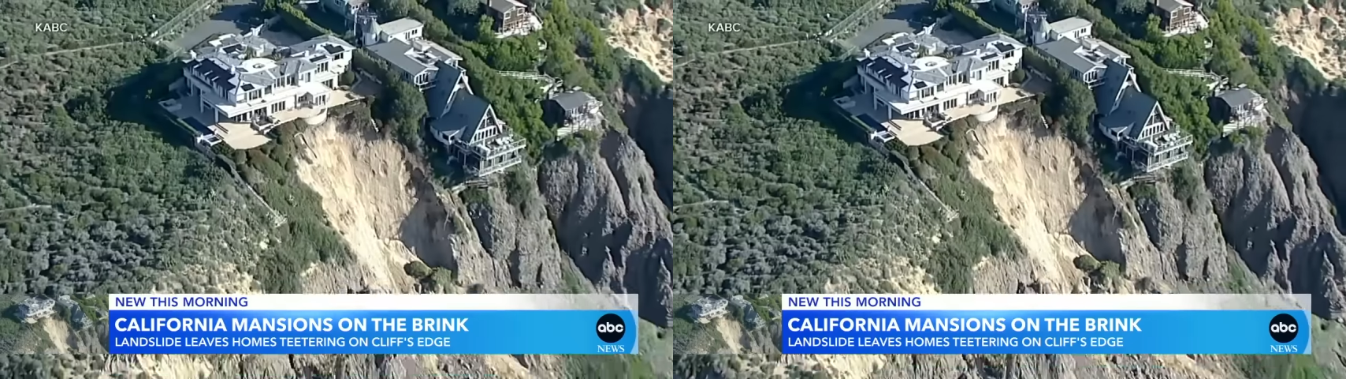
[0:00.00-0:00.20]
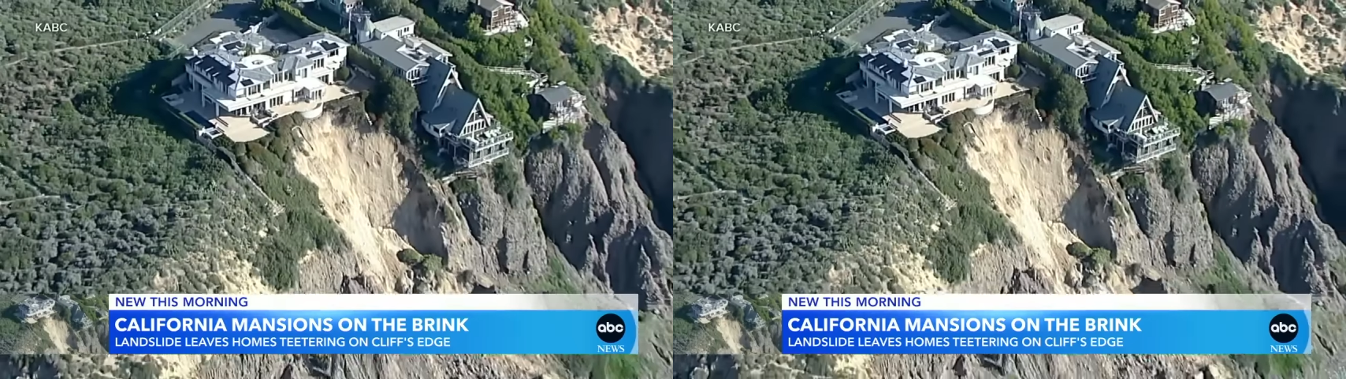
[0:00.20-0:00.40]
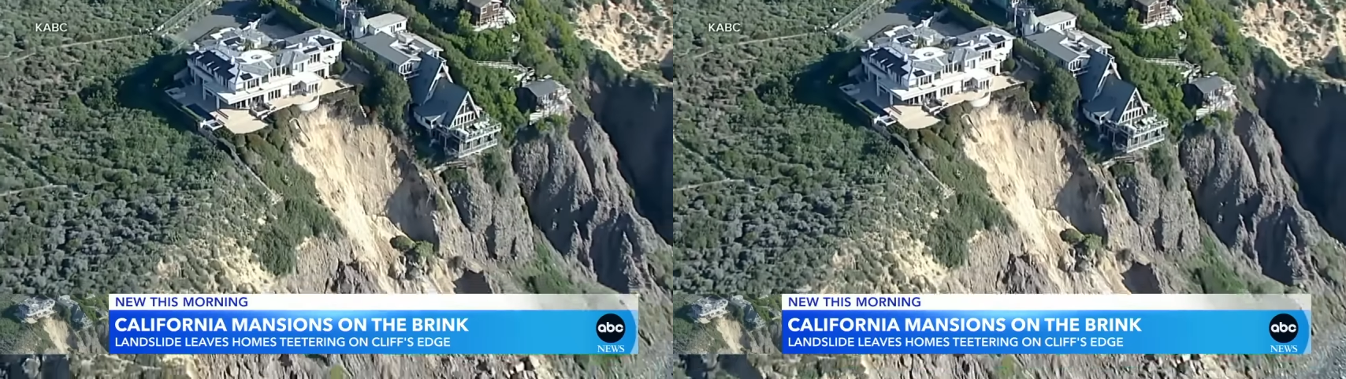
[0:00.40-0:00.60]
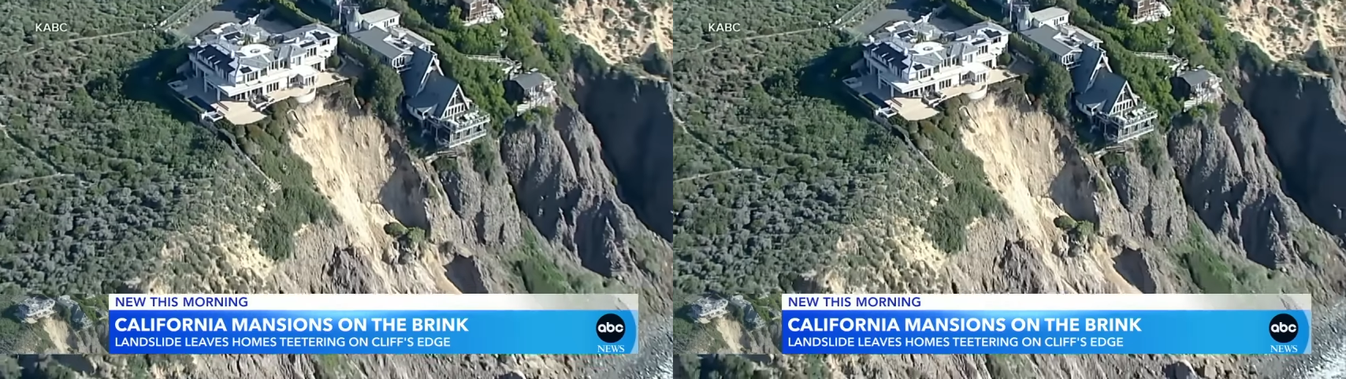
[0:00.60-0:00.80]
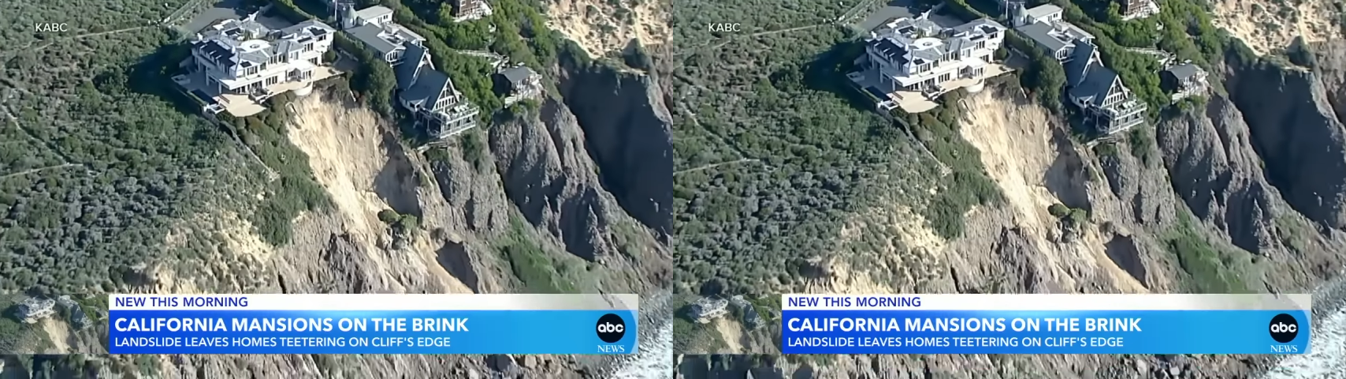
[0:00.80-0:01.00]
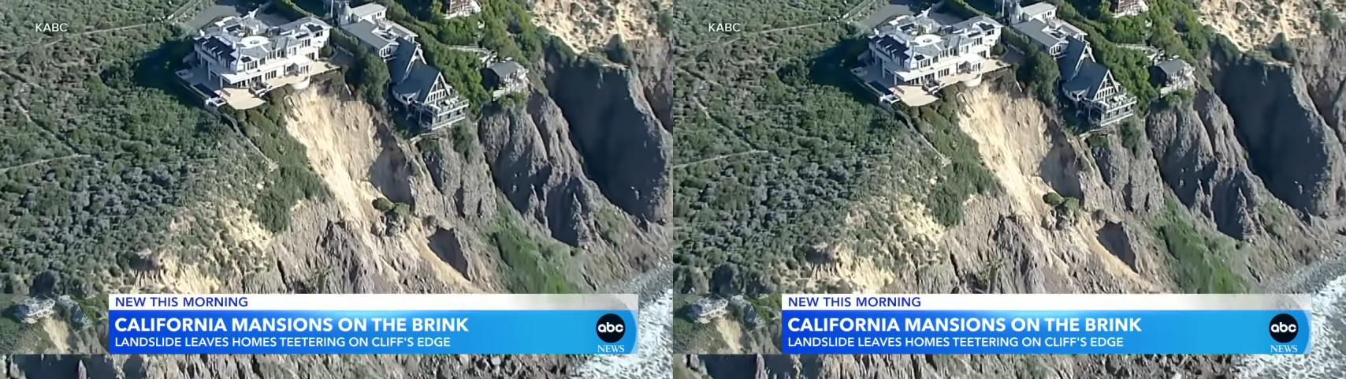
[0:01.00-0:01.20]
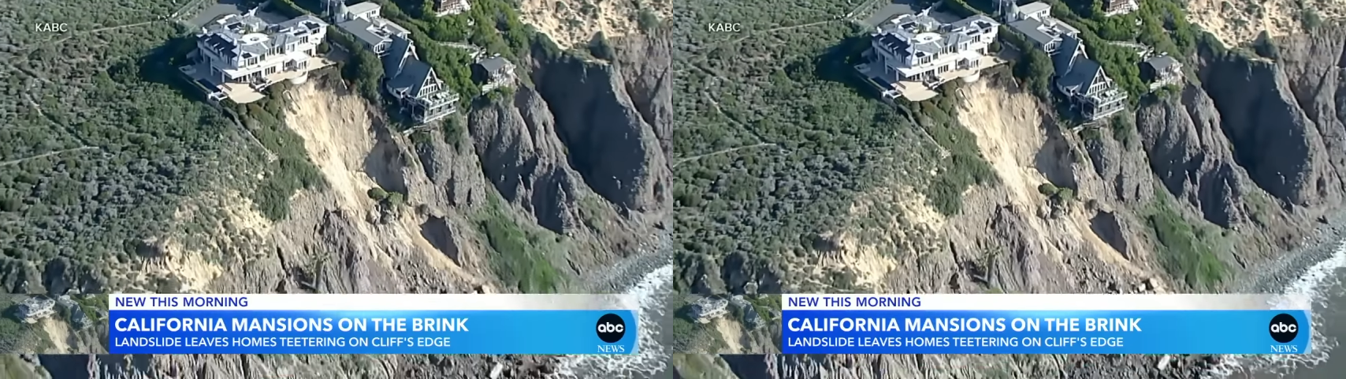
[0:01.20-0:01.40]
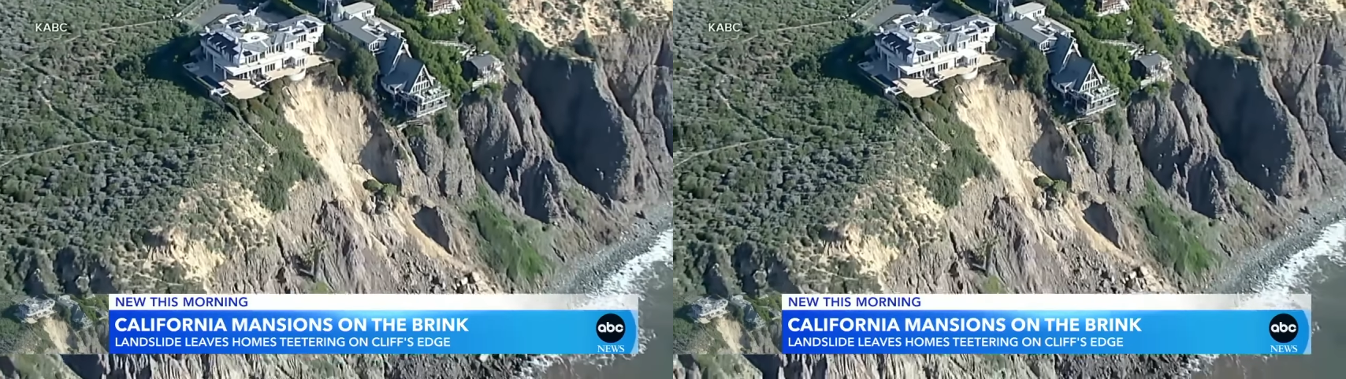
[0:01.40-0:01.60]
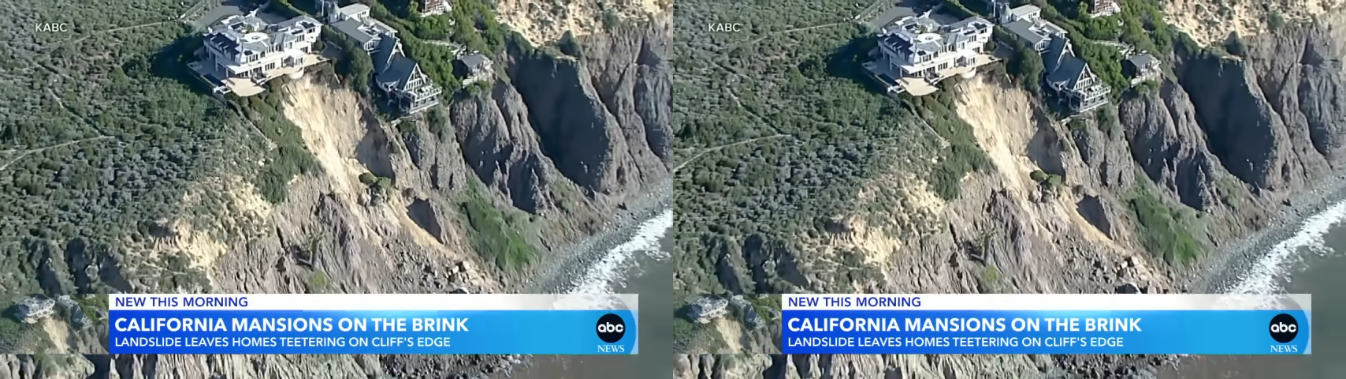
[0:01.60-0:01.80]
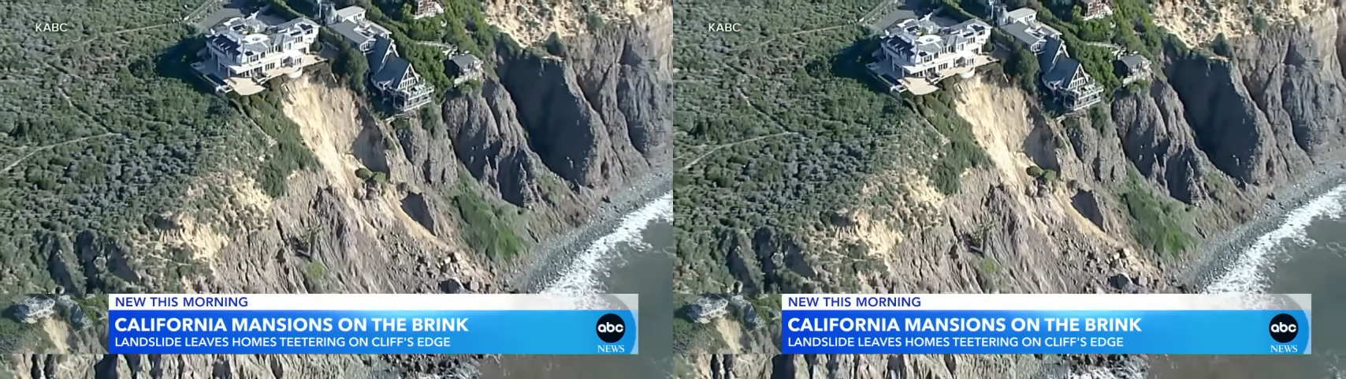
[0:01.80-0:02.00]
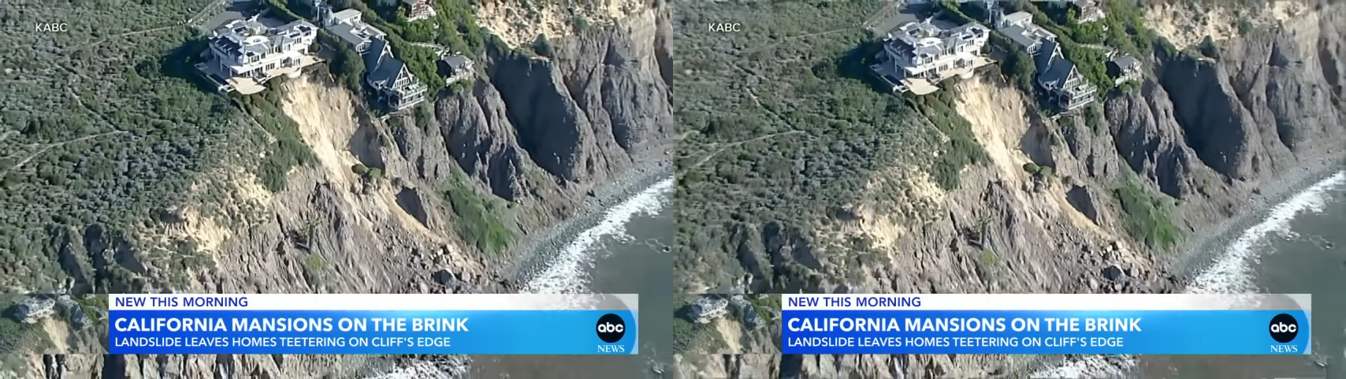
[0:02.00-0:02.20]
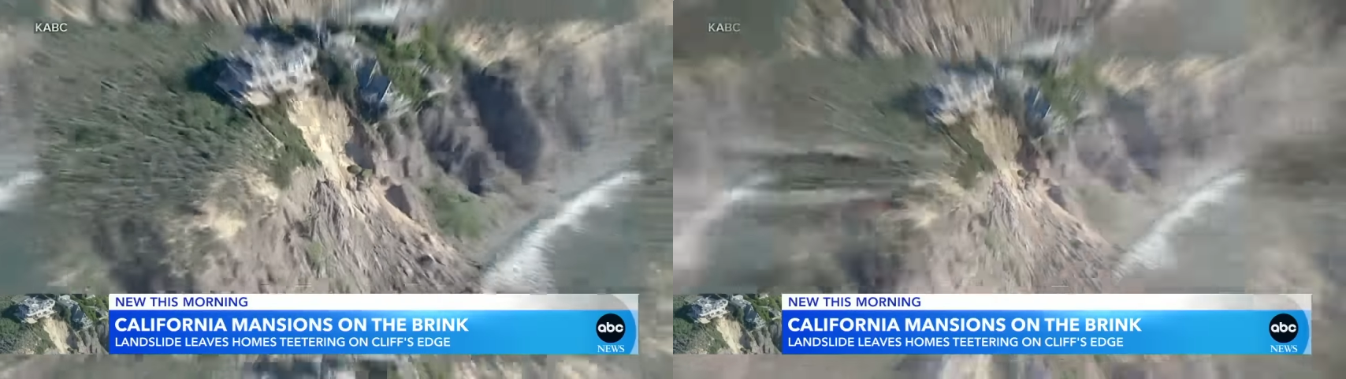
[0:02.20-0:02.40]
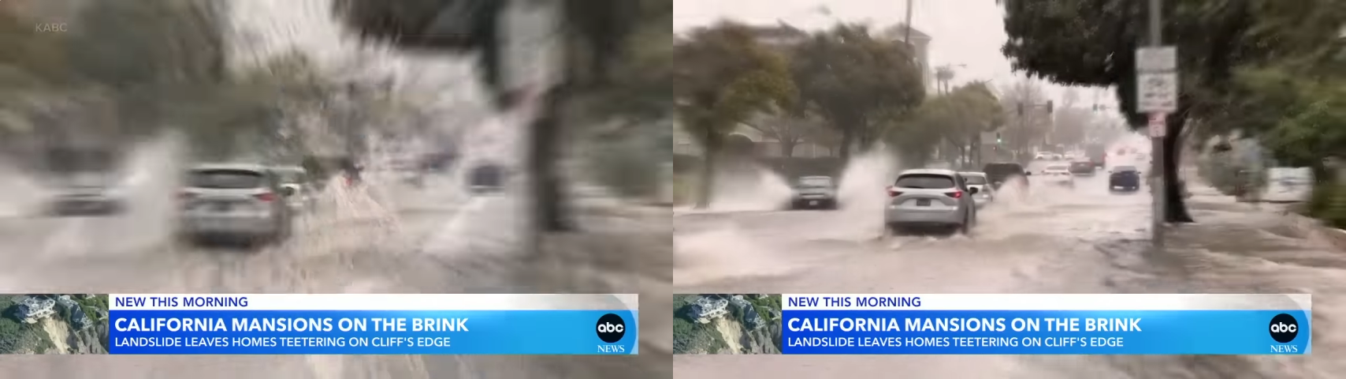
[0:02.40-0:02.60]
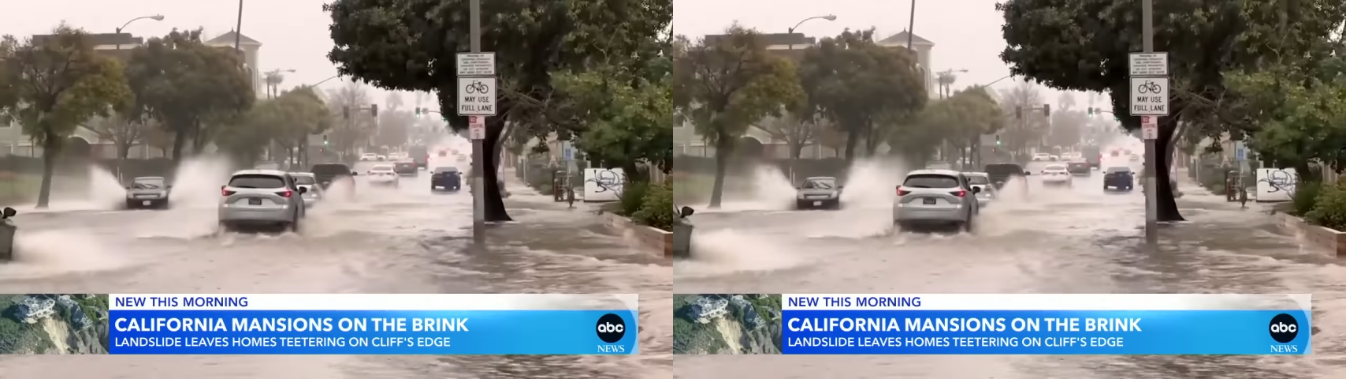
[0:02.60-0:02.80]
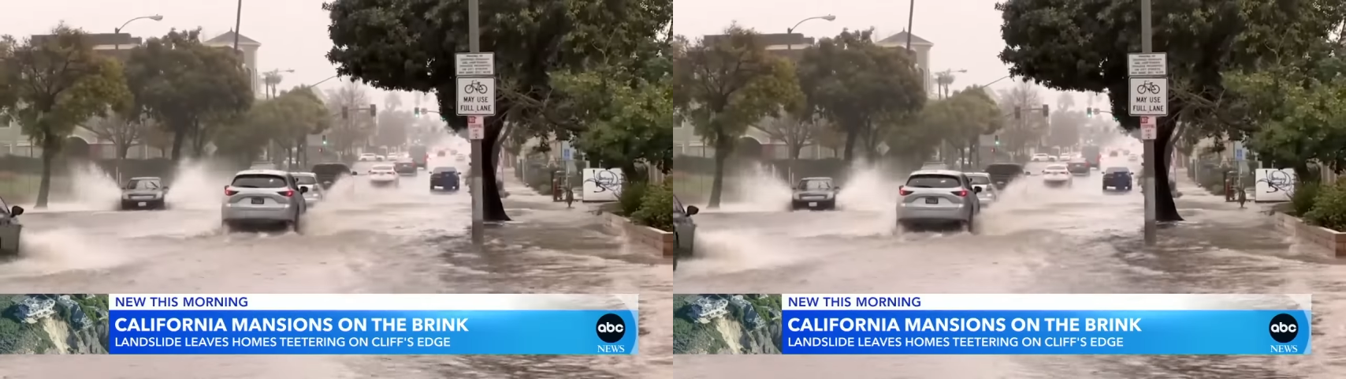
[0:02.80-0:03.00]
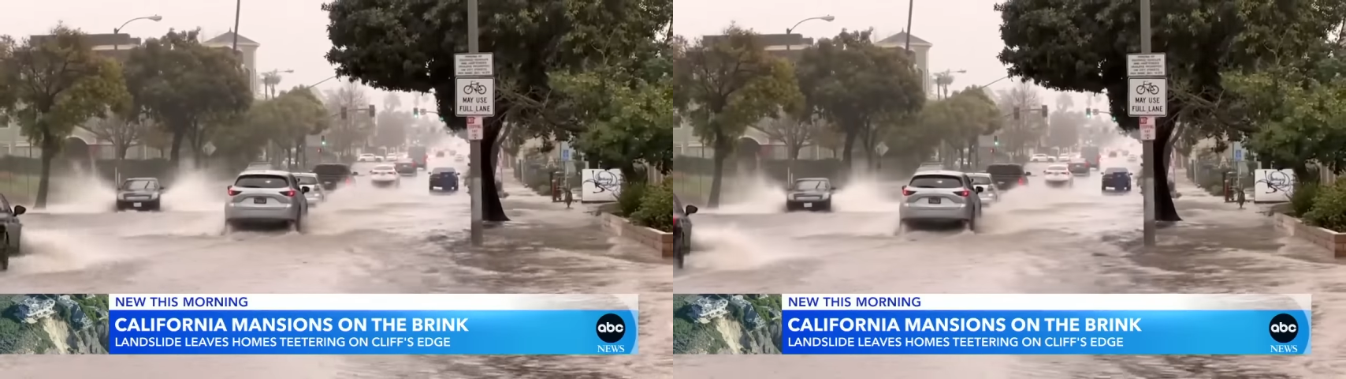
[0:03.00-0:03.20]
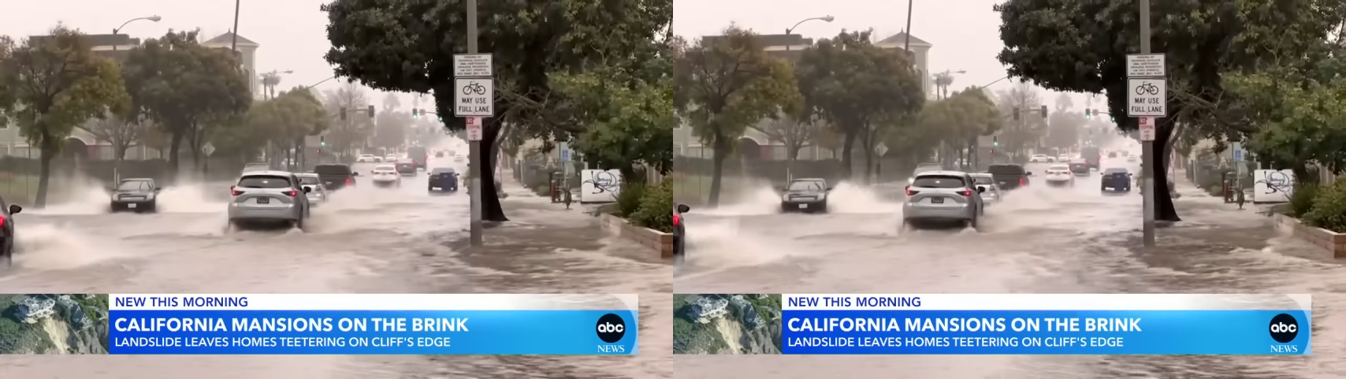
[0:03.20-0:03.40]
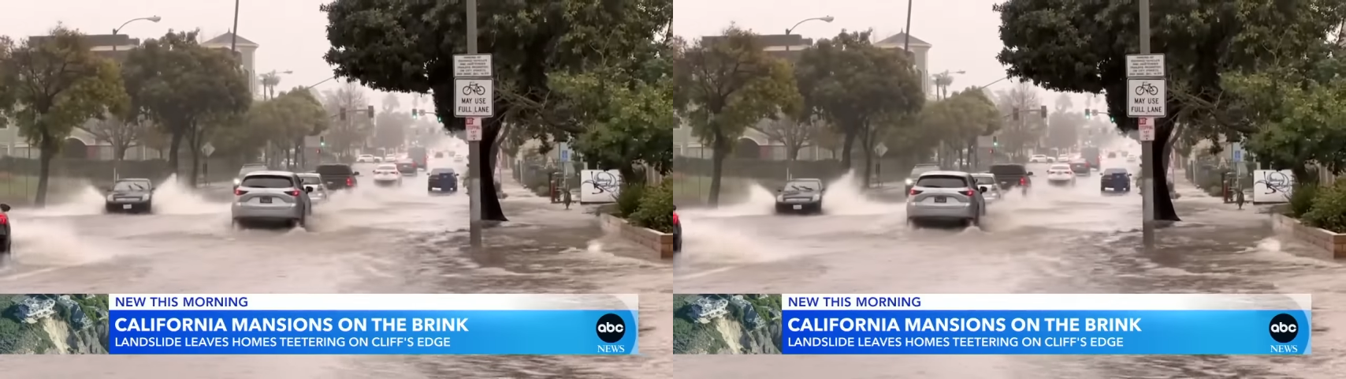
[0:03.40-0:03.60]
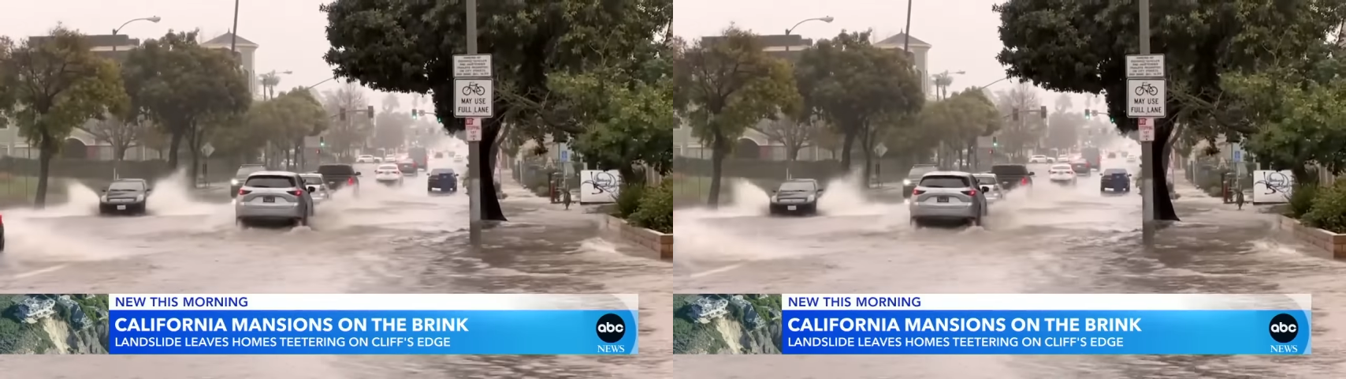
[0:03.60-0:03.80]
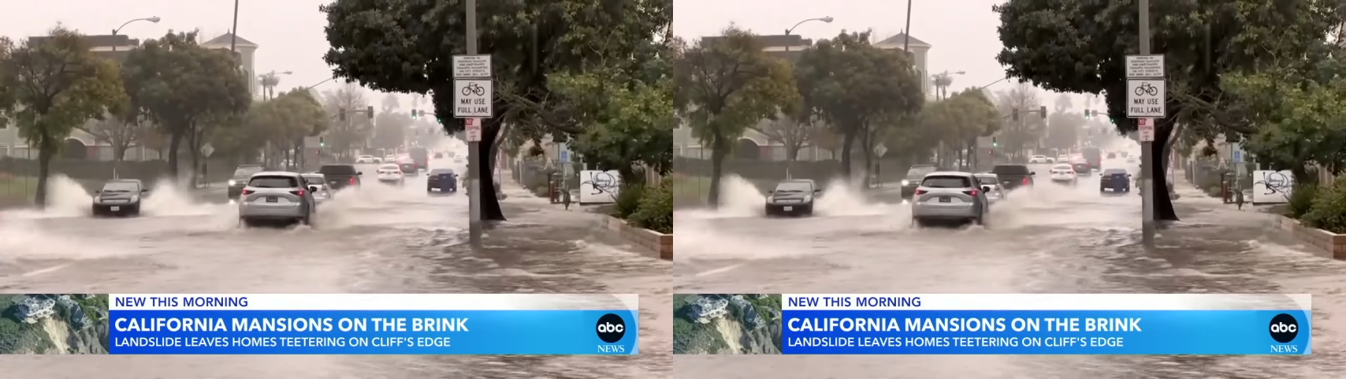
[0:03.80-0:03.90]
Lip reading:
(no speaker visible)